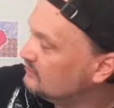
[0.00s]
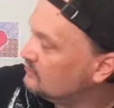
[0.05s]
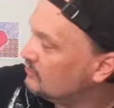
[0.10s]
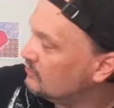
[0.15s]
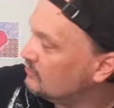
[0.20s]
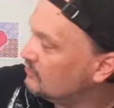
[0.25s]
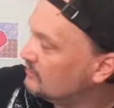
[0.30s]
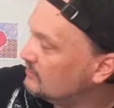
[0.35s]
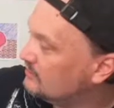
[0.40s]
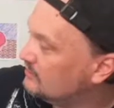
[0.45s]

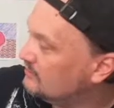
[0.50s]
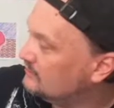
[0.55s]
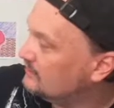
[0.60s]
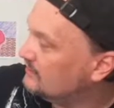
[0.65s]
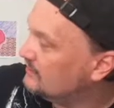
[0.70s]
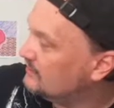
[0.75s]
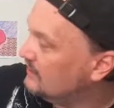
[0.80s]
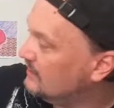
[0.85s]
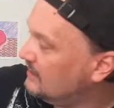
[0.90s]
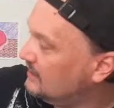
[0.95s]
drawed her
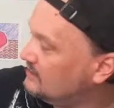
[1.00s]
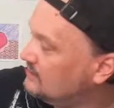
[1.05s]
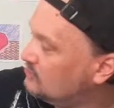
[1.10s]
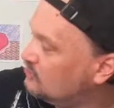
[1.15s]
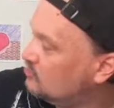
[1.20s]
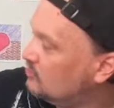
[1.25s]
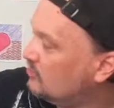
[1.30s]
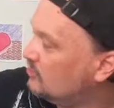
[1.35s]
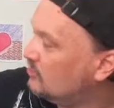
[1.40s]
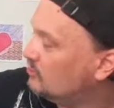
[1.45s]
everything. And I
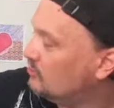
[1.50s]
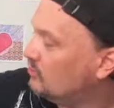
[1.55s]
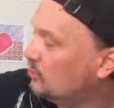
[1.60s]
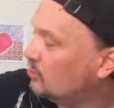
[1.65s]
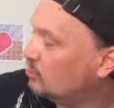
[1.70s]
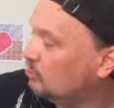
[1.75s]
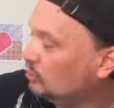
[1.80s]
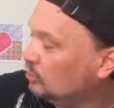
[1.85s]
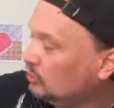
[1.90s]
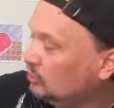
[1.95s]
didn't draw
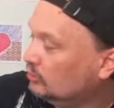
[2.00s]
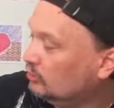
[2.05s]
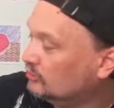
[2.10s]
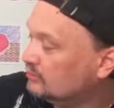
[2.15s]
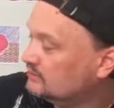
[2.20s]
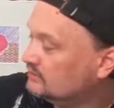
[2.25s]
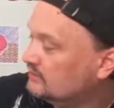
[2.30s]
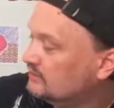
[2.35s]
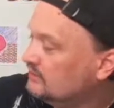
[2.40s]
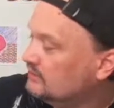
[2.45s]
her
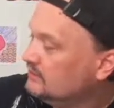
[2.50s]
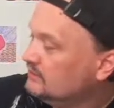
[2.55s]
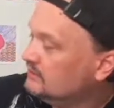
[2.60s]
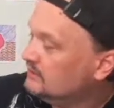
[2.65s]
looks.